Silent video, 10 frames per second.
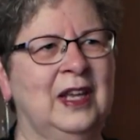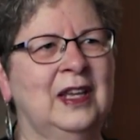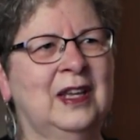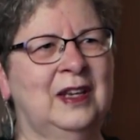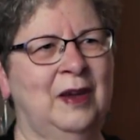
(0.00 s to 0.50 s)

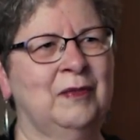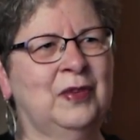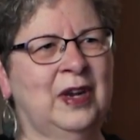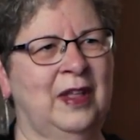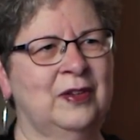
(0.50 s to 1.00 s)
can
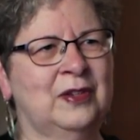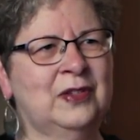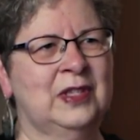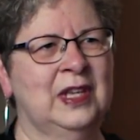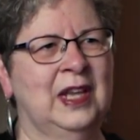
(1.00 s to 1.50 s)
comfort
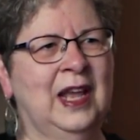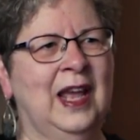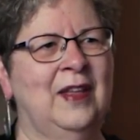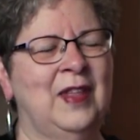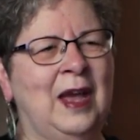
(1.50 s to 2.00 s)
others.
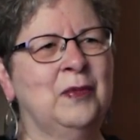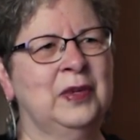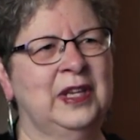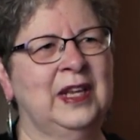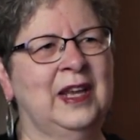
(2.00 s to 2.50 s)
And that
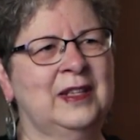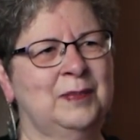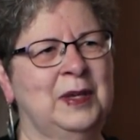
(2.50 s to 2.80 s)
really has